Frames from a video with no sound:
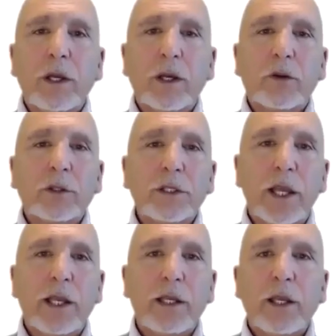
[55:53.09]
And on
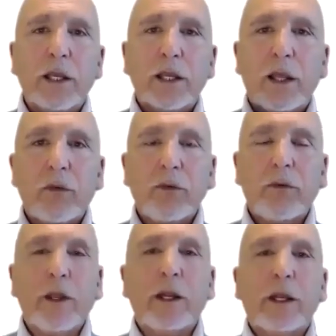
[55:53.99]
10, that
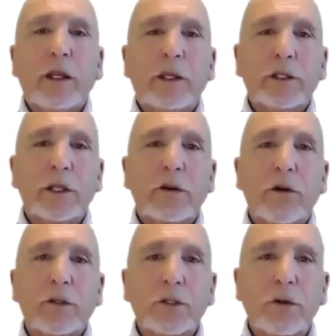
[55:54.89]
feeling is going to
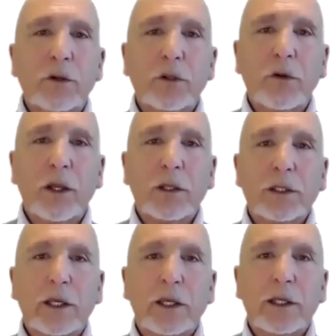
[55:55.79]
grow stronger throughout the
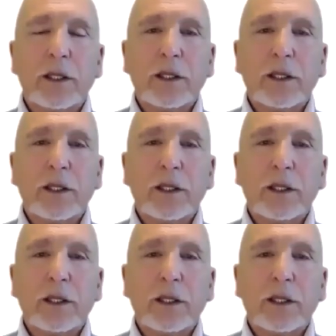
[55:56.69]
day.